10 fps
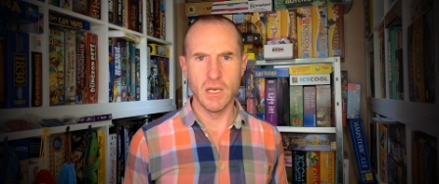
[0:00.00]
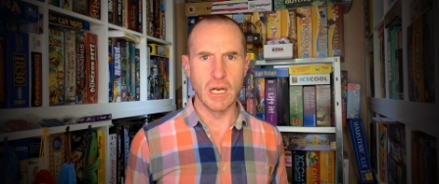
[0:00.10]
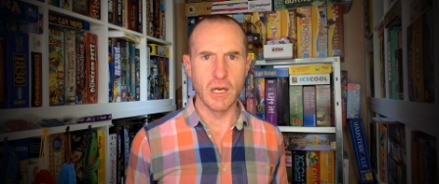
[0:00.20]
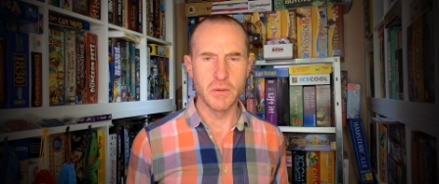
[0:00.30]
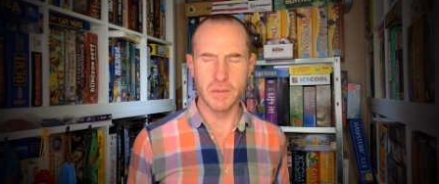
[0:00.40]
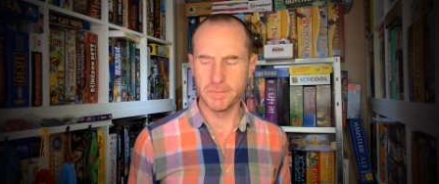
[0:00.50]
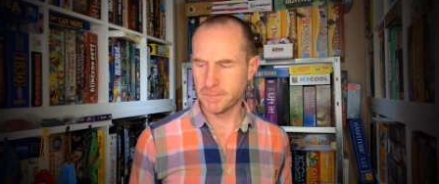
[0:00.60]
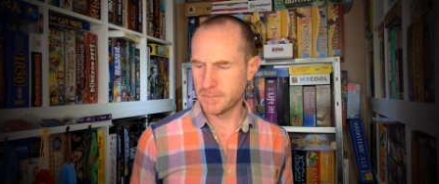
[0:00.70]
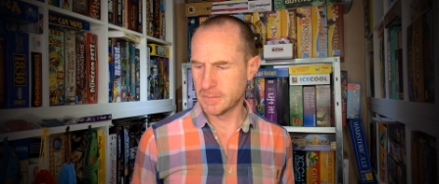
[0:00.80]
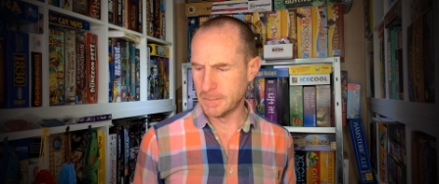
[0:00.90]
Hello.
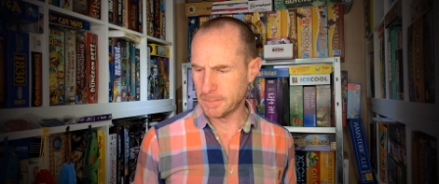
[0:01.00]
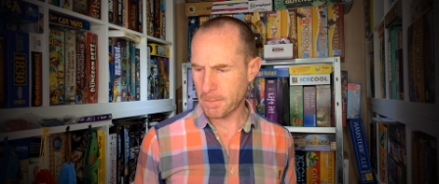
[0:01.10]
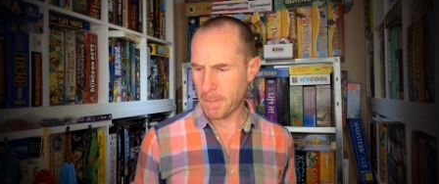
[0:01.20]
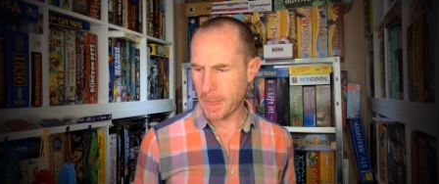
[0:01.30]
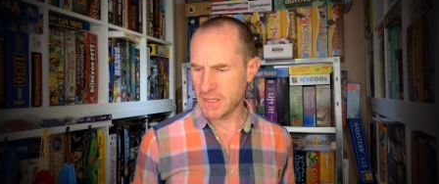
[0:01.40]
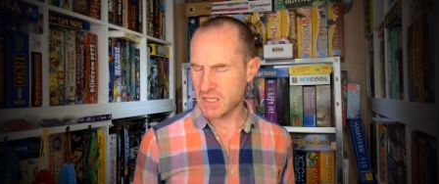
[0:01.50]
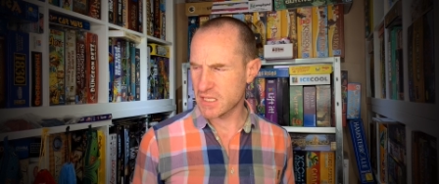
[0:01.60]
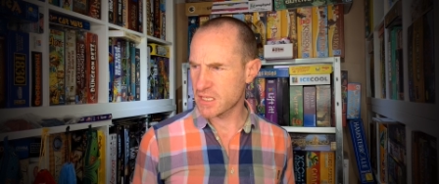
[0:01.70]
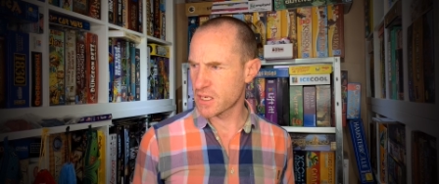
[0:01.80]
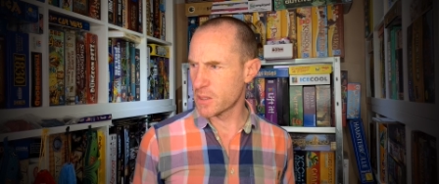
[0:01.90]
This
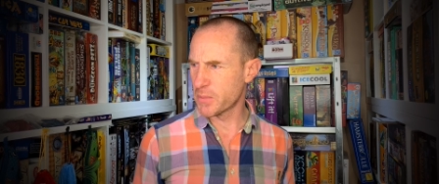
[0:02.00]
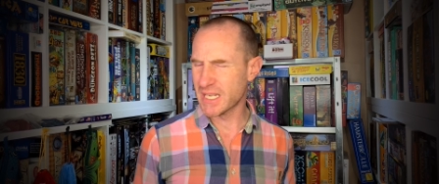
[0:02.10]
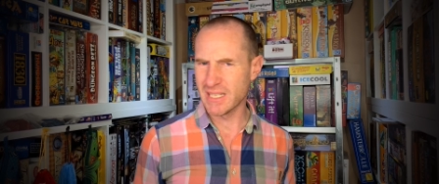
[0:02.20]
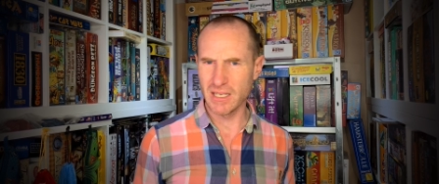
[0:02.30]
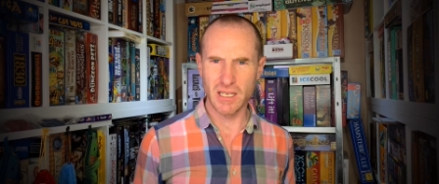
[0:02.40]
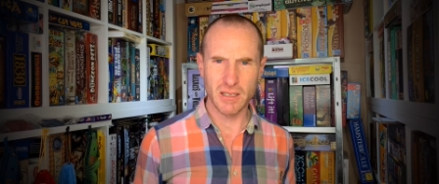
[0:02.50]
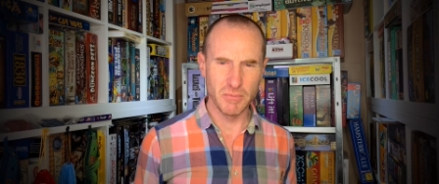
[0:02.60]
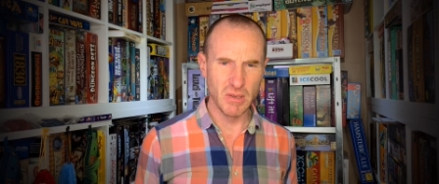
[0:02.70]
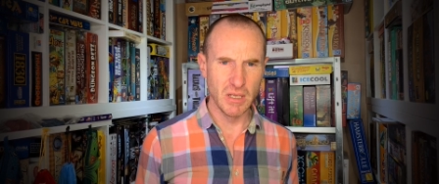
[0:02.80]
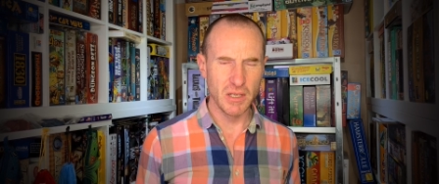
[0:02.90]
is going to be
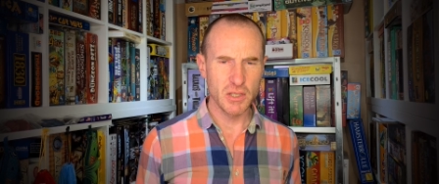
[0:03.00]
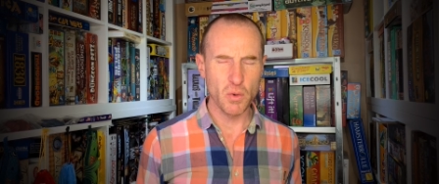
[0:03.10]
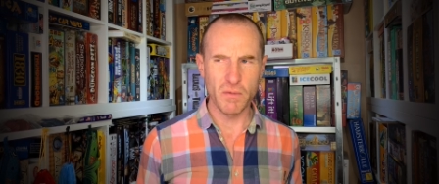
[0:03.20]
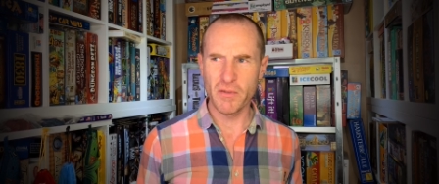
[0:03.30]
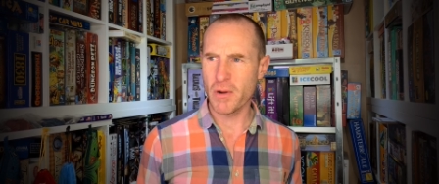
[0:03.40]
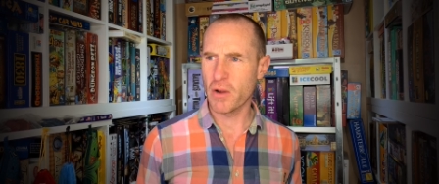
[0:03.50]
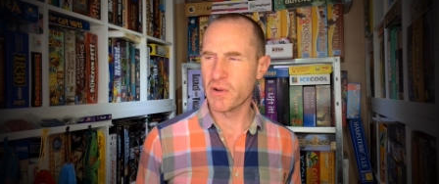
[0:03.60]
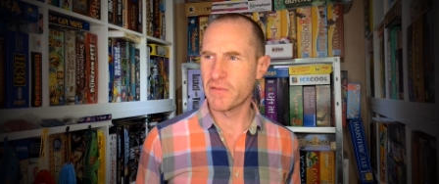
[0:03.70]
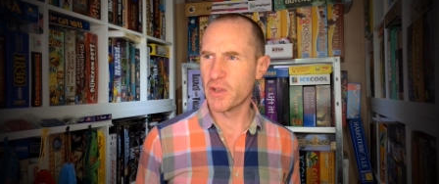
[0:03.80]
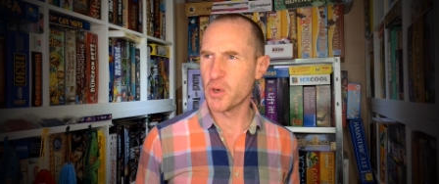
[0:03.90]
sort of a
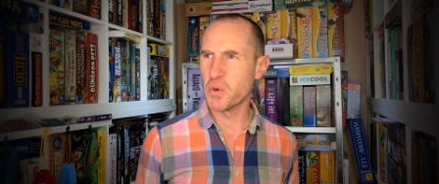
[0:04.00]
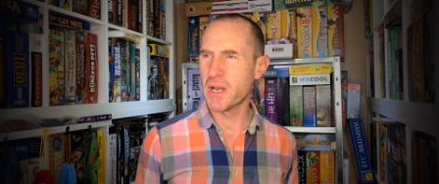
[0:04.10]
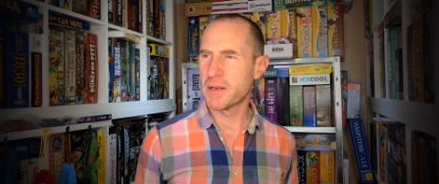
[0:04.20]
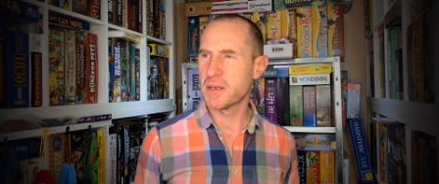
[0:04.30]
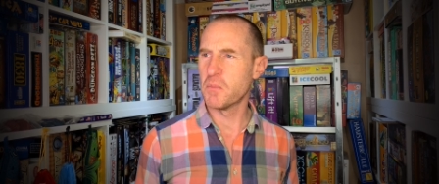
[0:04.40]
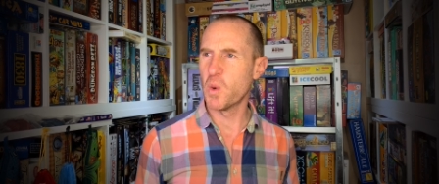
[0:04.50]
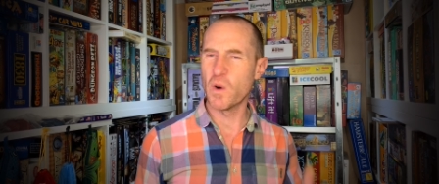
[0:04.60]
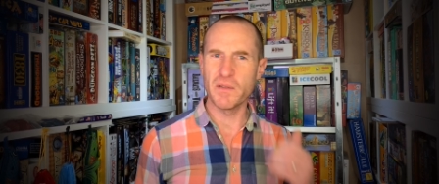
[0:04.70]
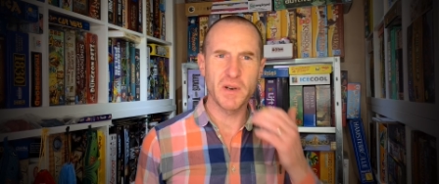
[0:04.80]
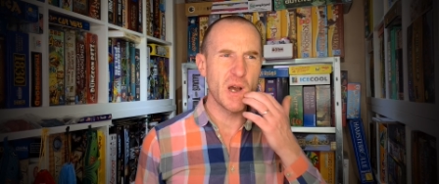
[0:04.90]
review,
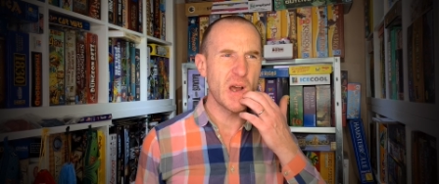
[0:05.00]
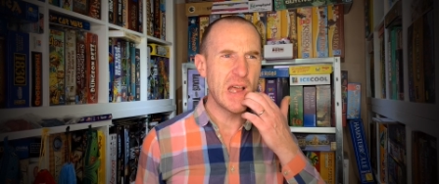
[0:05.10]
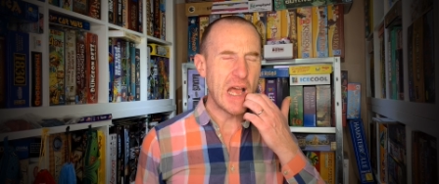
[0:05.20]
more of a.